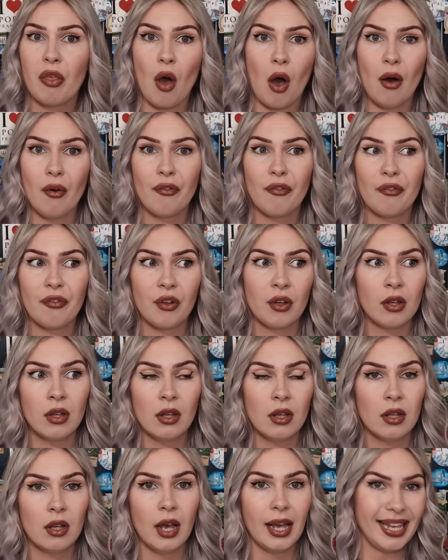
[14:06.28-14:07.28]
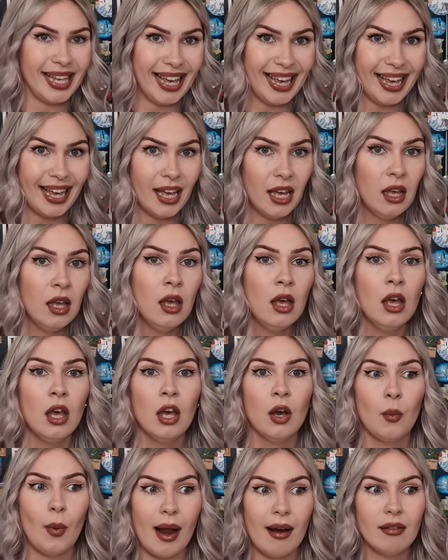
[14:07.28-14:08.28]
off a year.
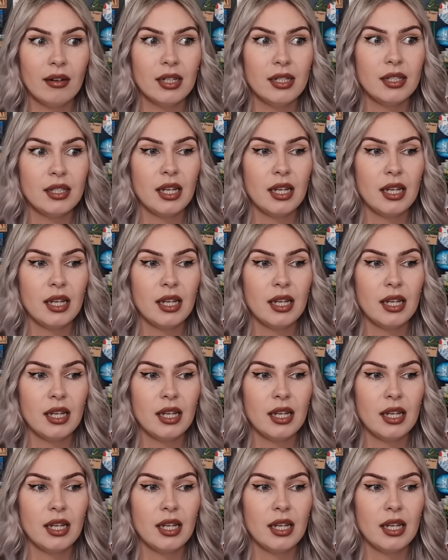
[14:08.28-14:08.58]
Whereas